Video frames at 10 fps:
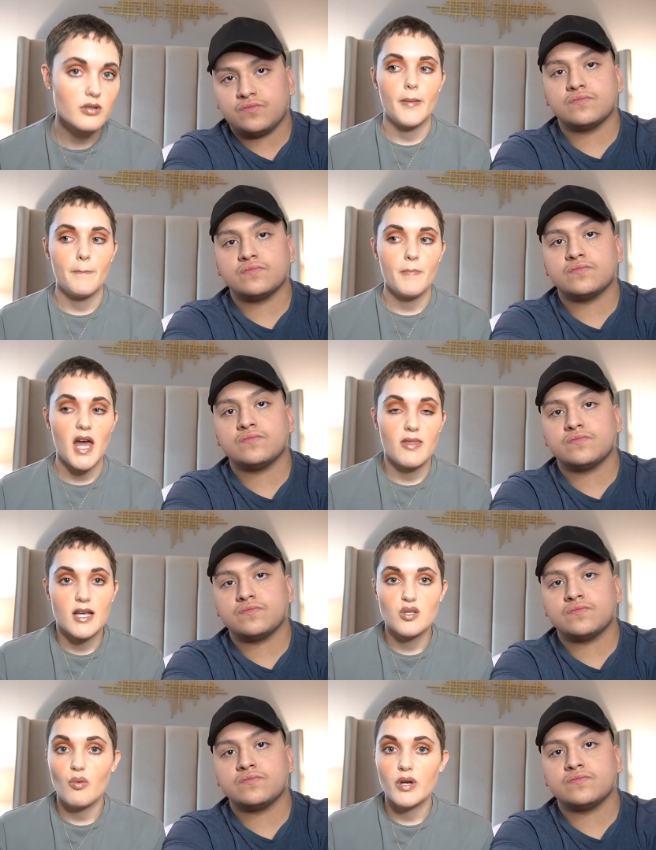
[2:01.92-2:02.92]
Speaker 1: um, and that's
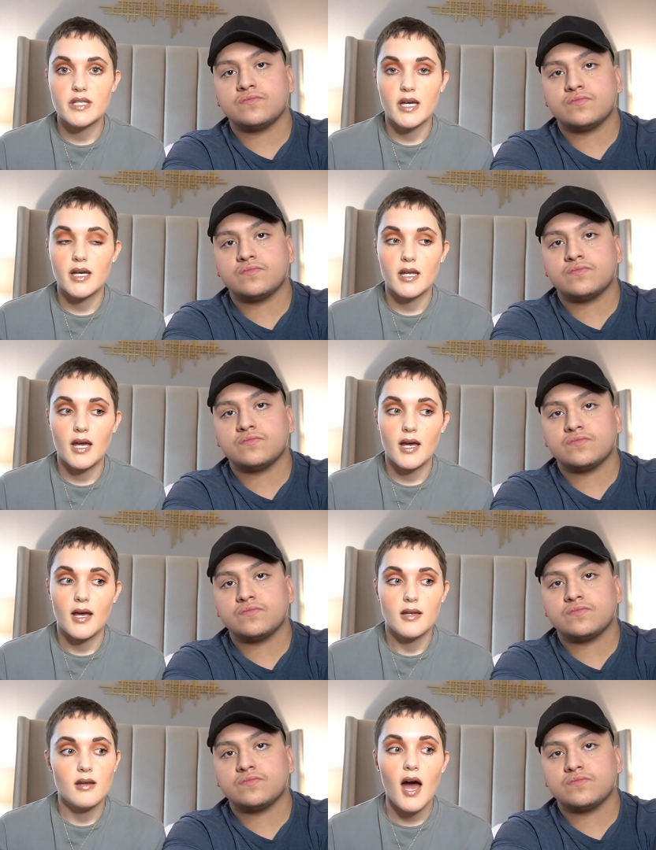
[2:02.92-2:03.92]
what we did,
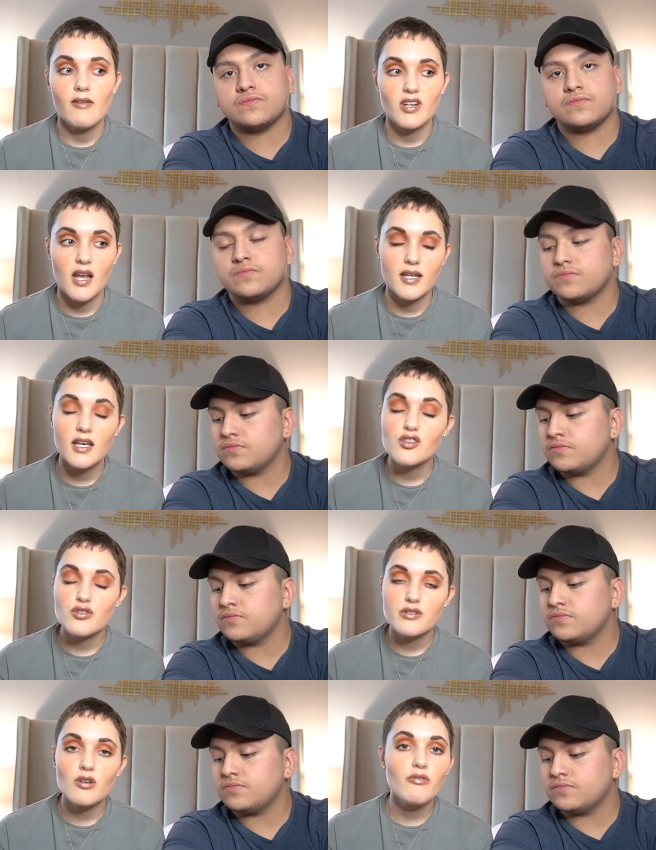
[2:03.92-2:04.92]
and haven't had any issues
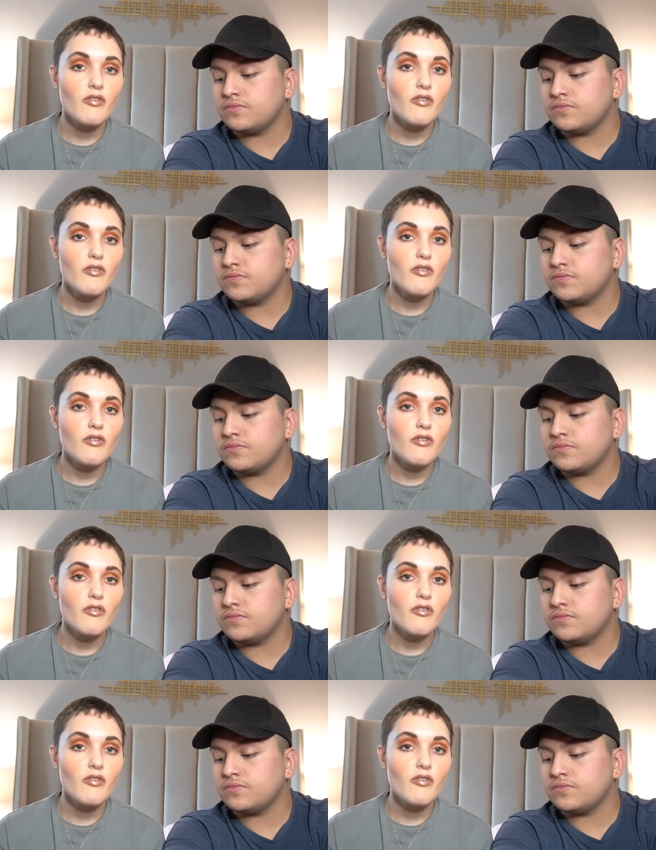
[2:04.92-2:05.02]
so